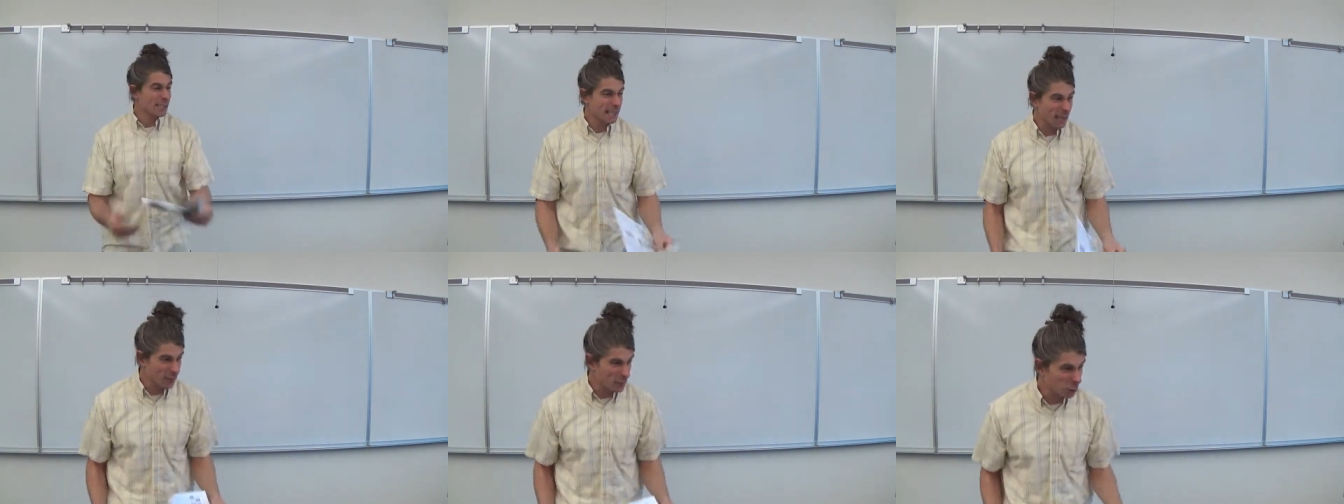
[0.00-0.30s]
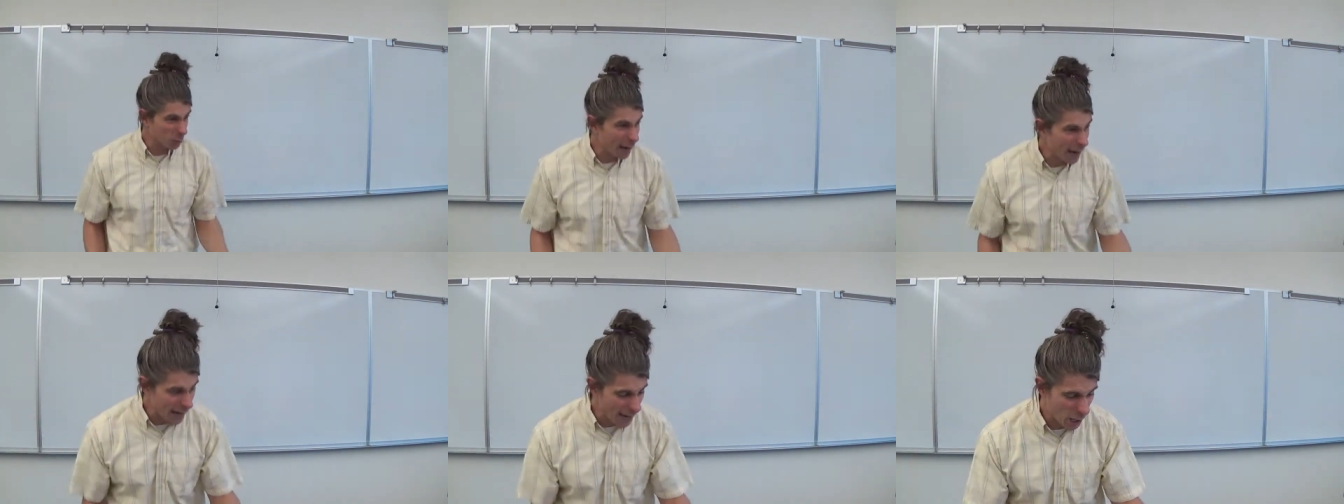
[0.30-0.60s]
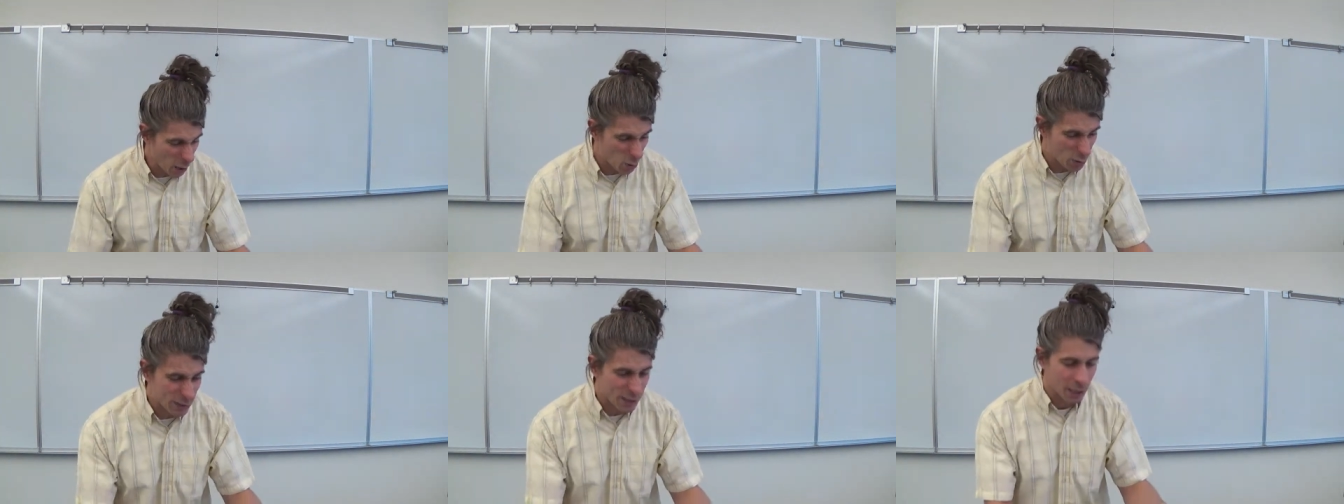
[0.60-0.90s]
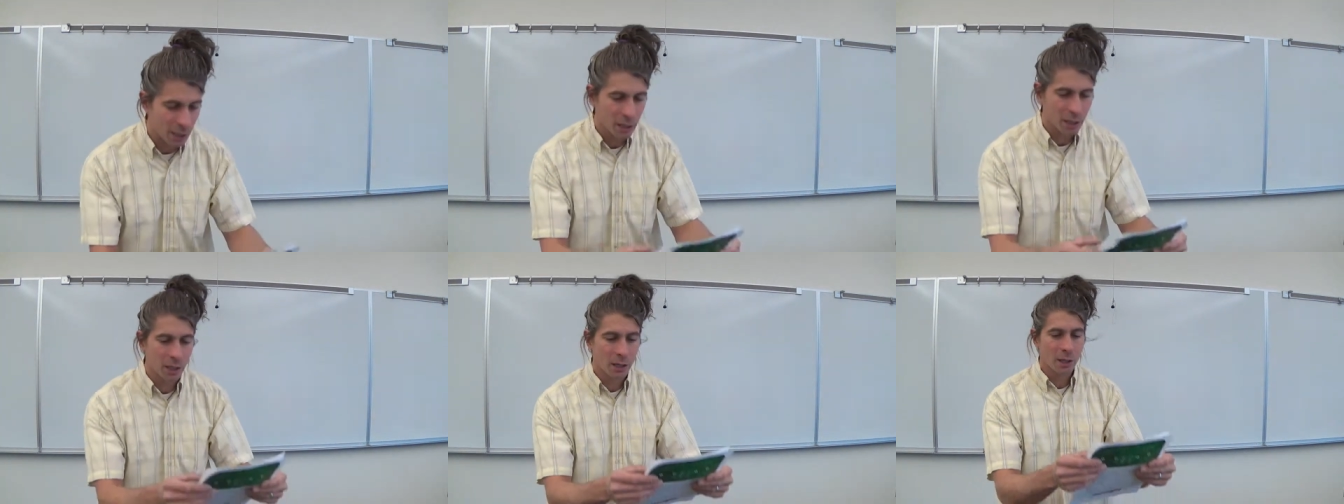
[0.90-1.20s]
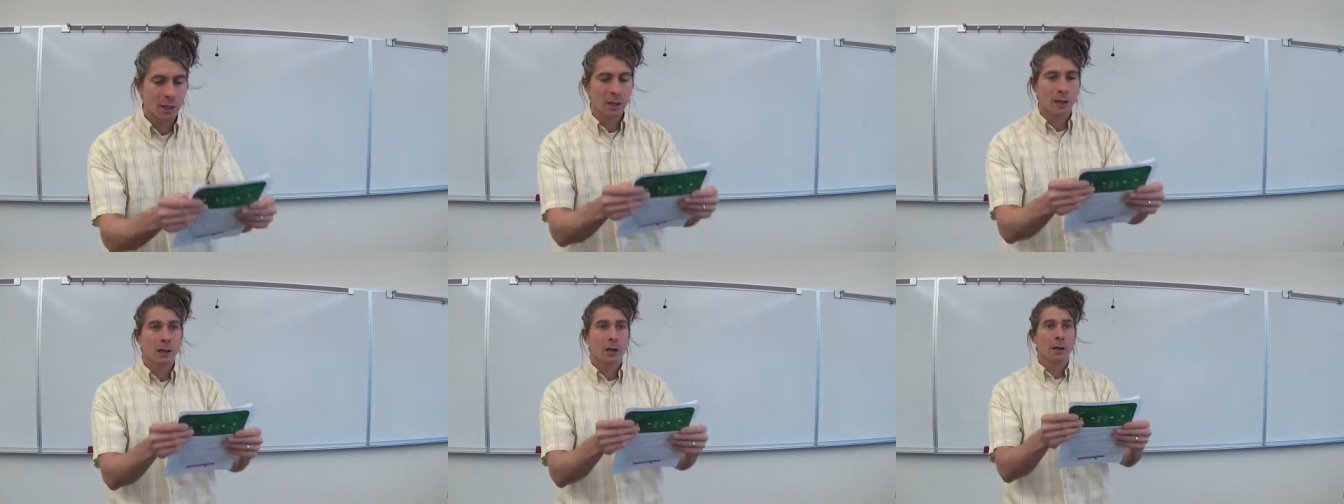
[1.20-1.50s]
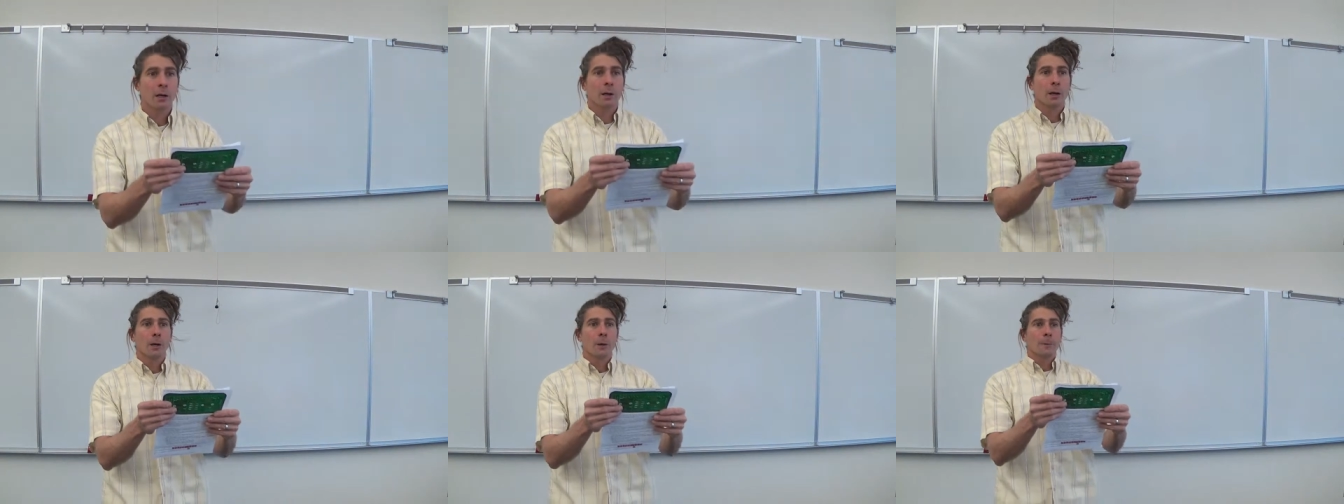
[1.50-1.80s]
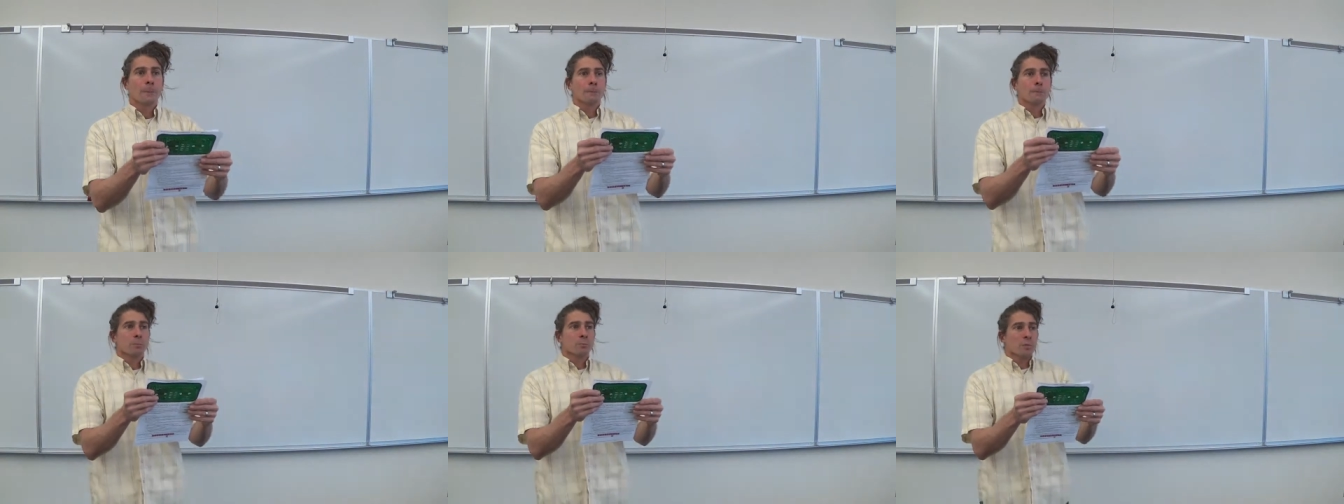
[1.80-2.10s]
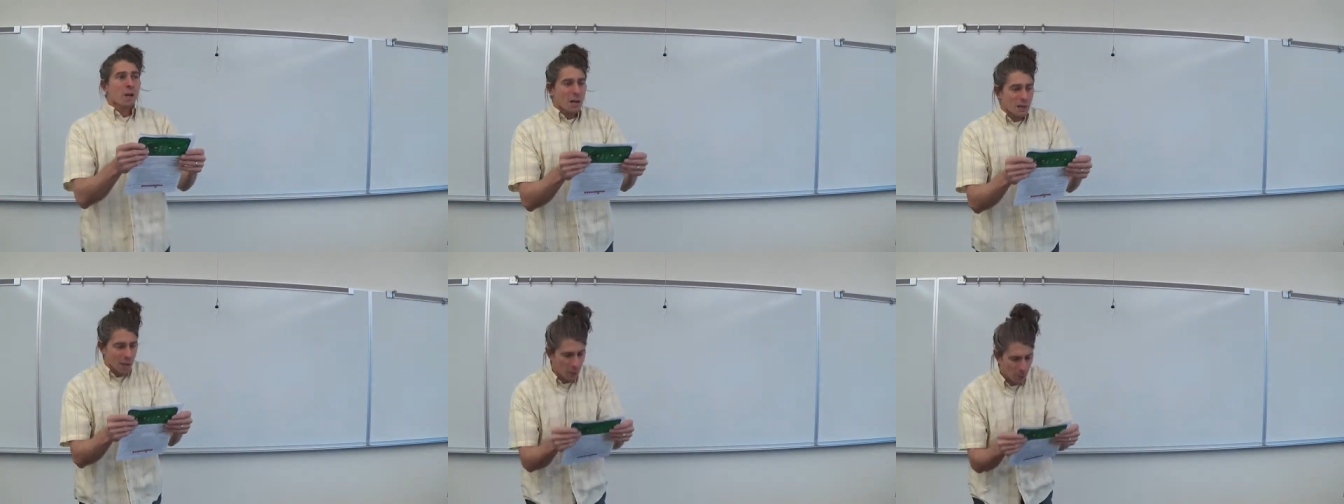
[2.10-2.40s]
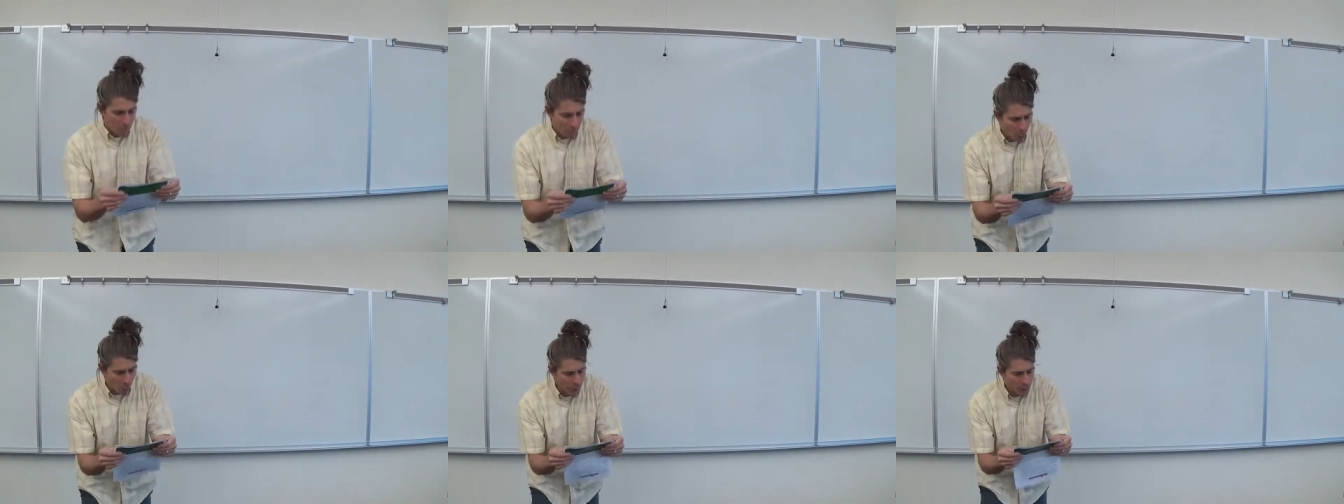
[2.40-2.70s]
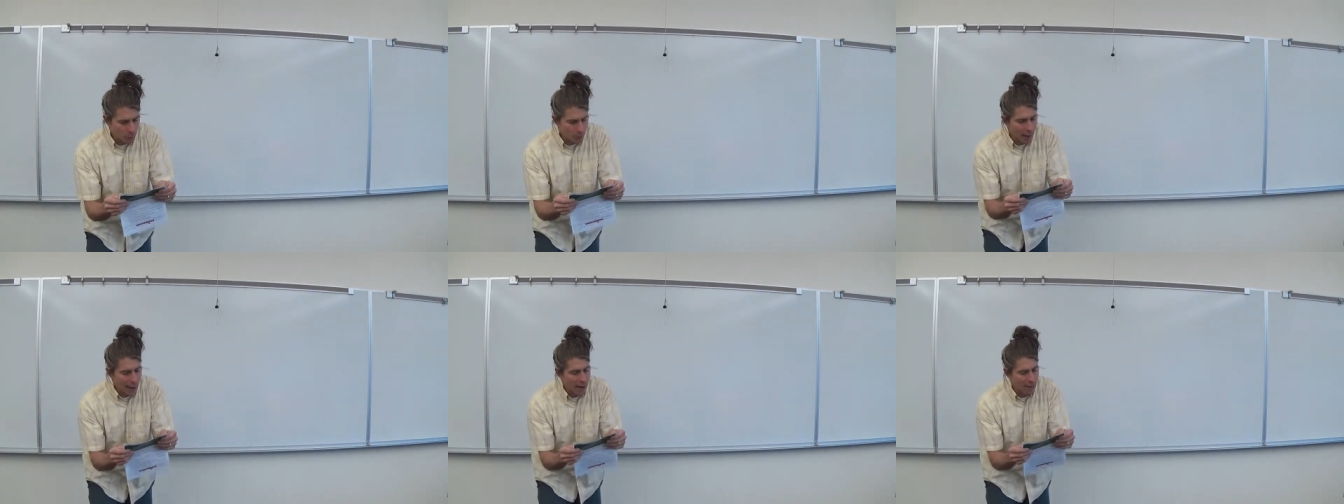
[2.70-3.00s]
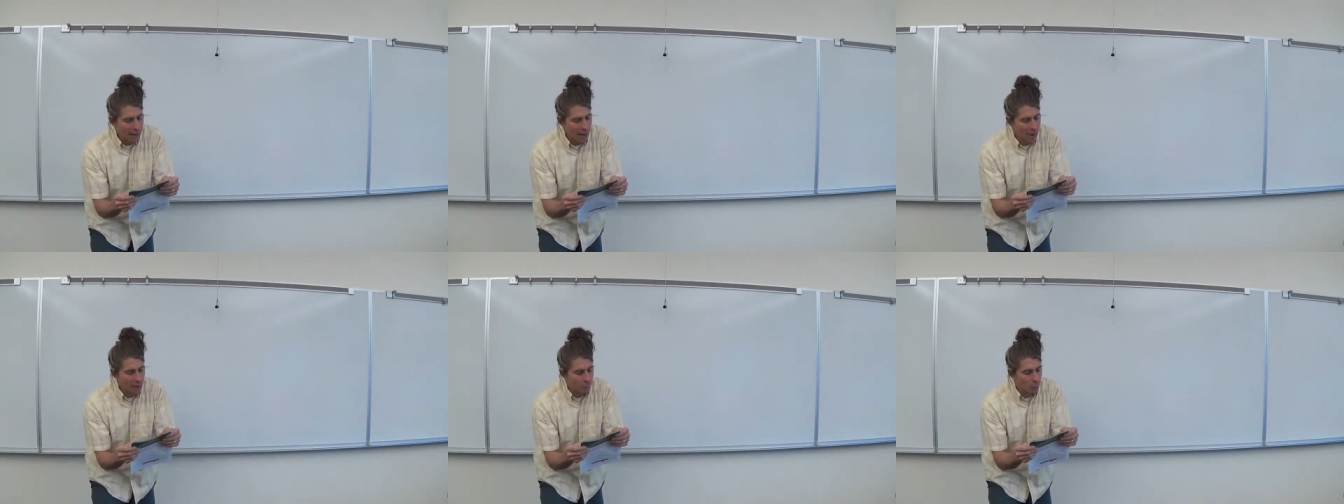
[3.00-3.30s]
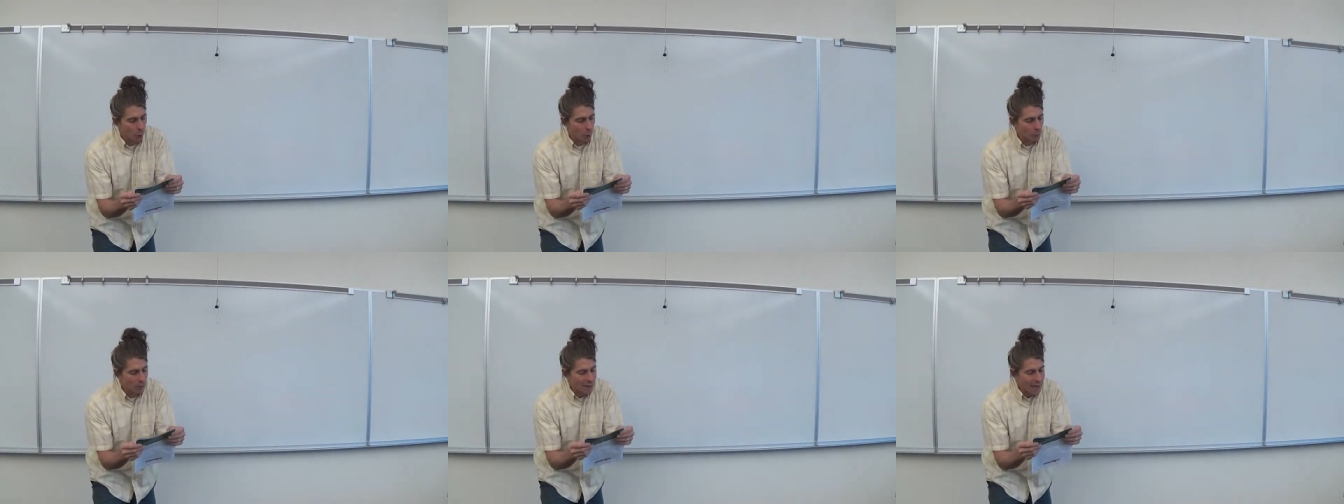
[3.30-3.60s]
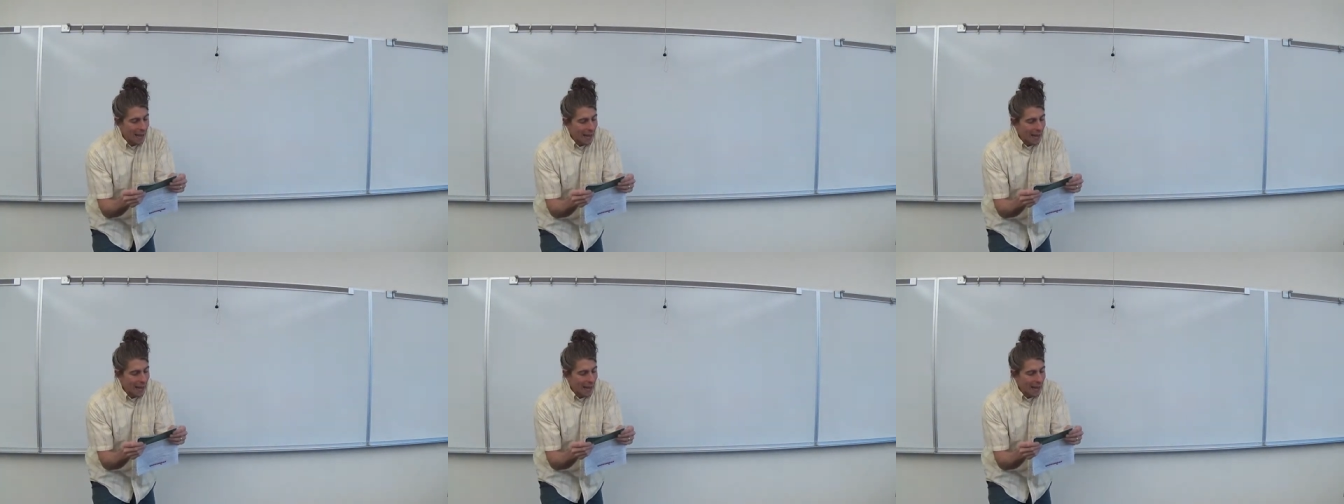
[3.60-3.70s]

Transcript: seventh round. Another point round. I rolled an